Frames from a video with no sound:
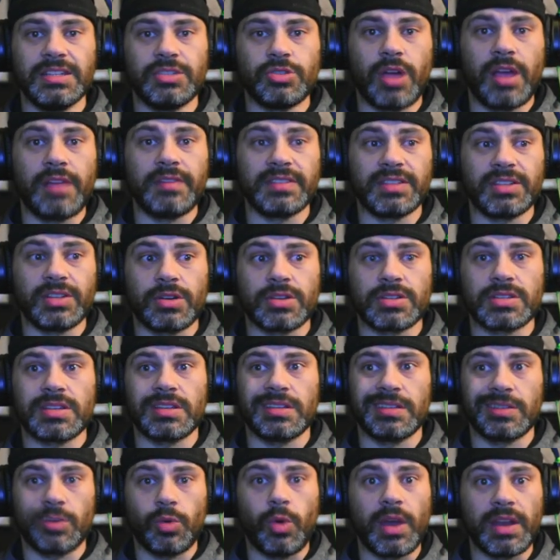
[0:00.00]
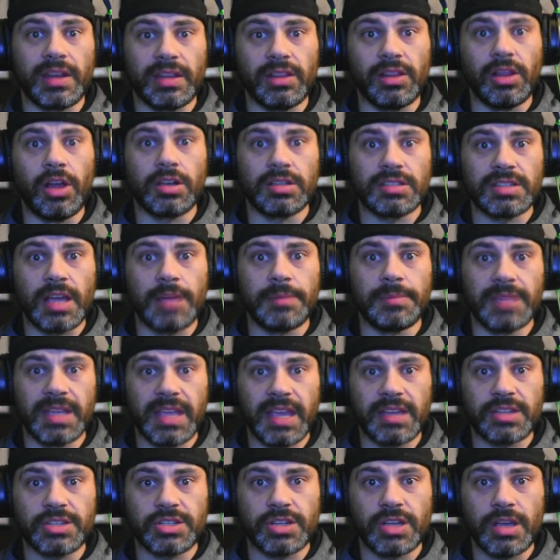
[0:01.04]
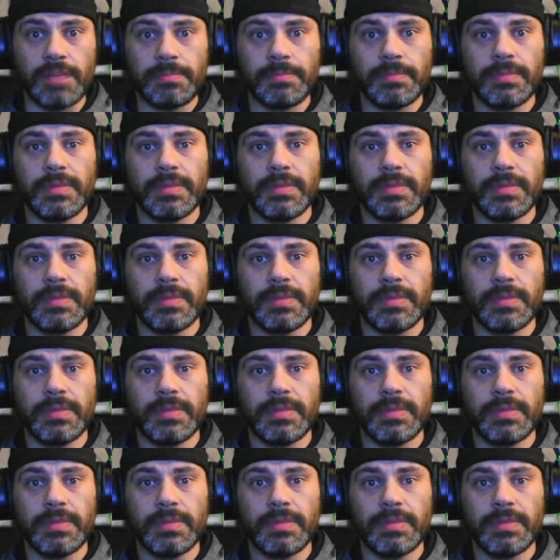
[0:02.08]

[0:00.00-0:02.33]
drivatars quite a long time to catch up.